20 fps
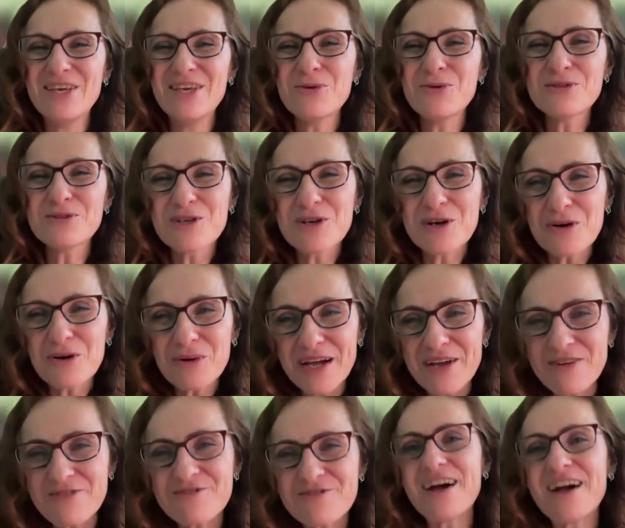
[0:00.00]
You would go
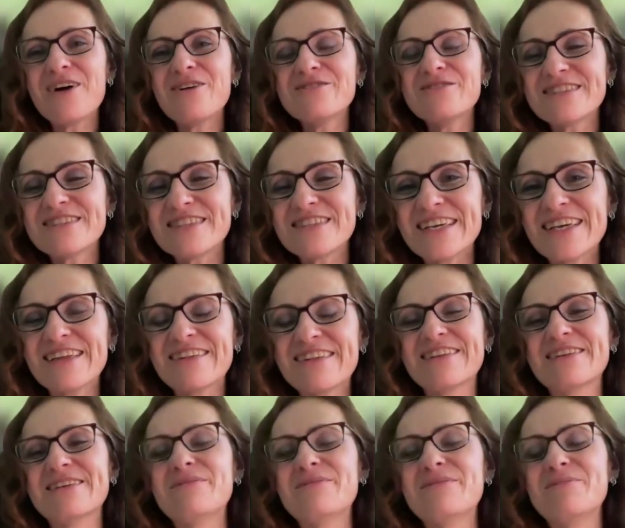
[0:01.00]
around
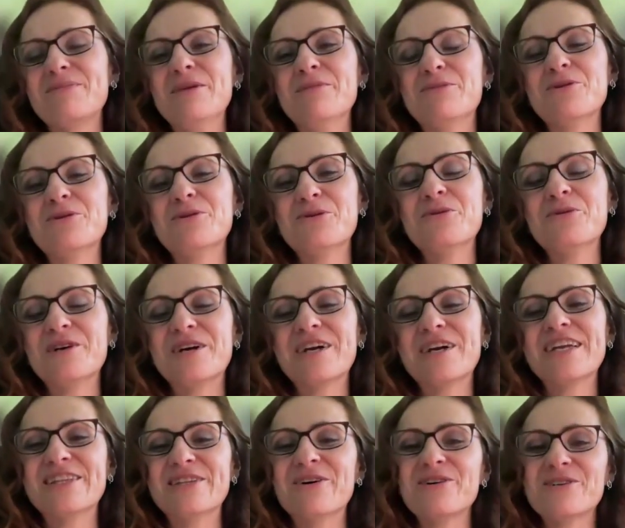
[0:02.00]
the people who work
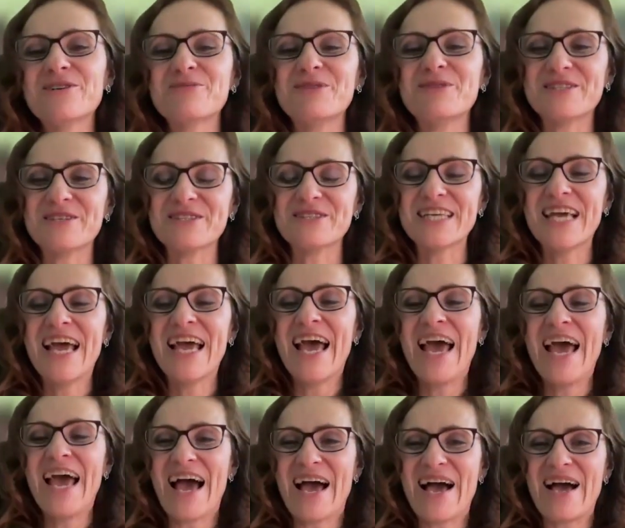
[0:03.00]
in hospitals.
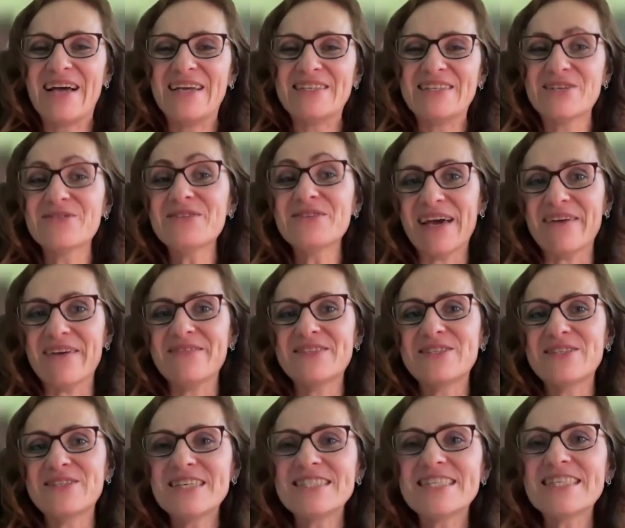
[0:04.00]
So
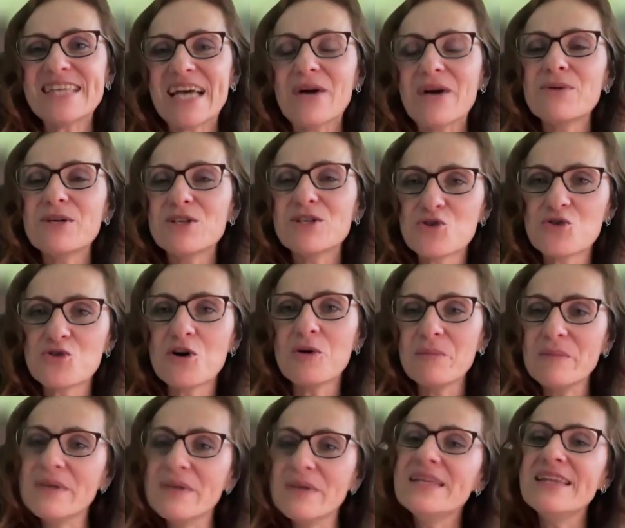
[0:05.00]
this is how we draw
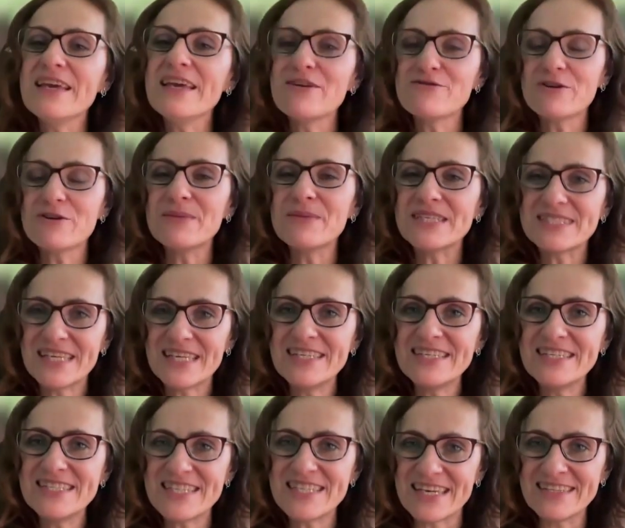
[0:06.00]
meaning from a
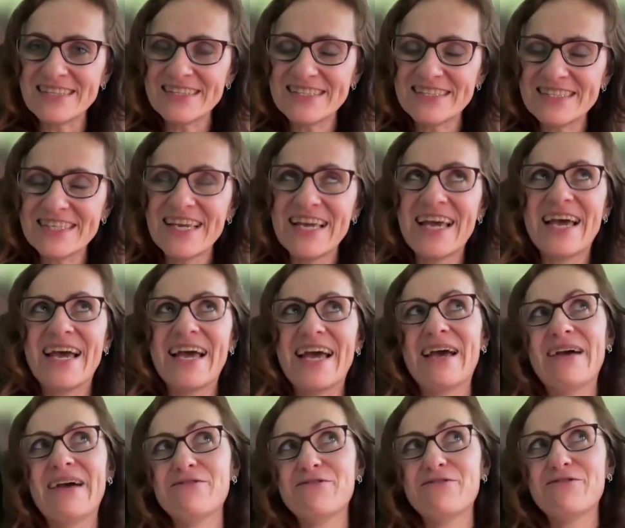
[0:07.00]
sentence,
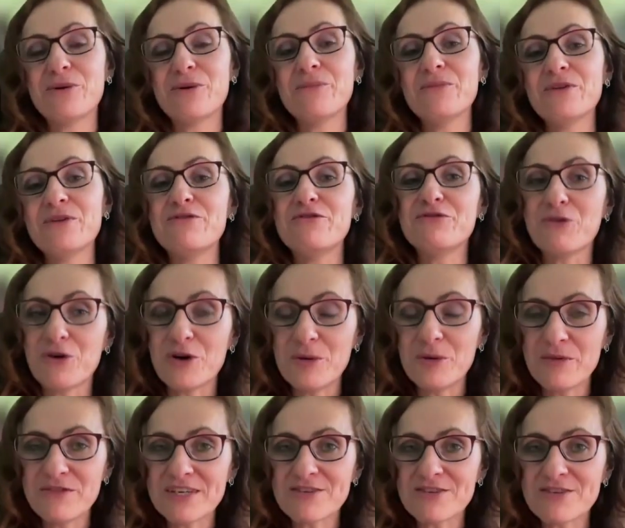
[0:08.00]
from the form
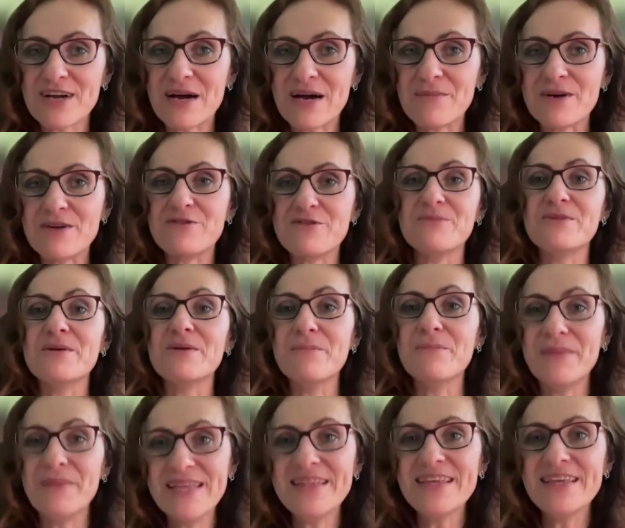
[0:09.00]
of the grammar, from the
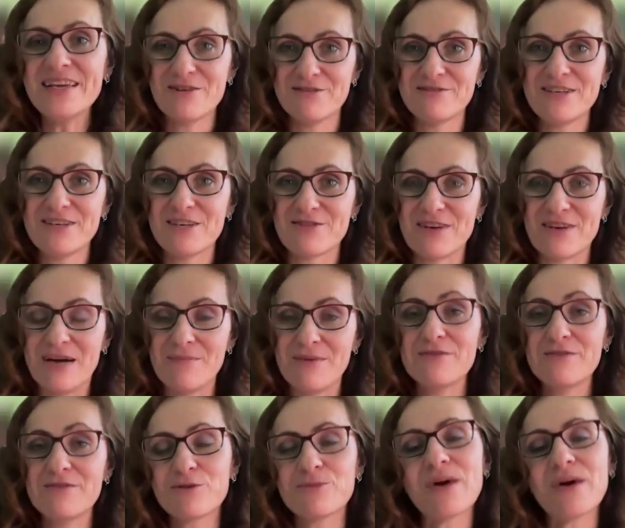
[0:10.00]
meaning of the grammar,
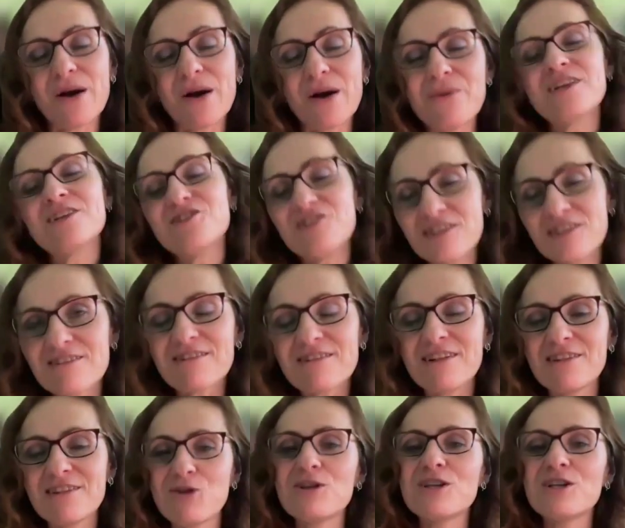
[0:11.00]
and from our
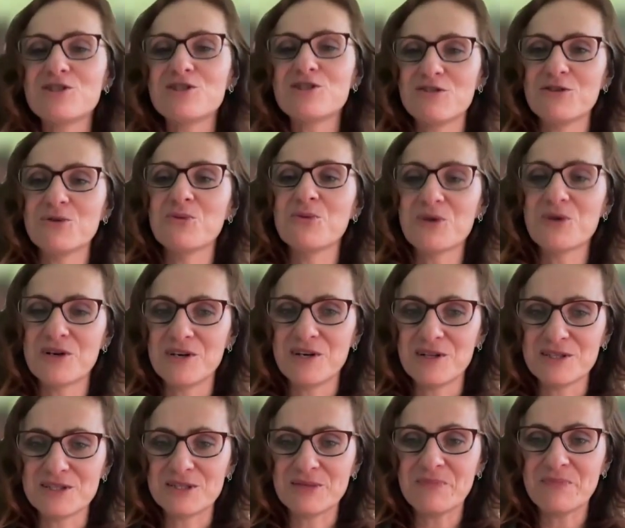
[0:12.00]
general knowledge of the
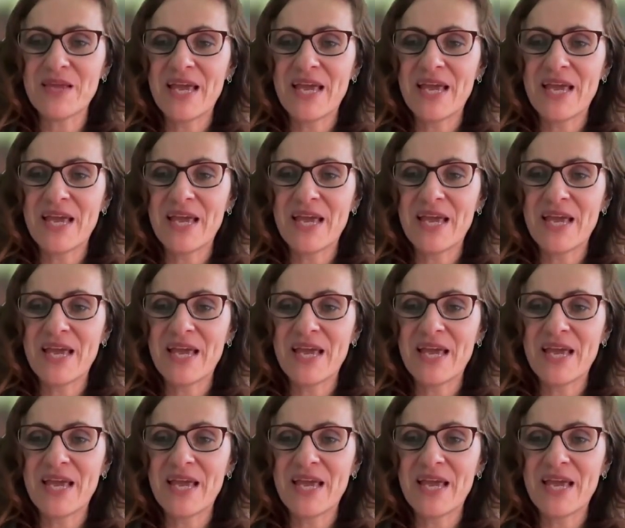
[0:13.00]
world.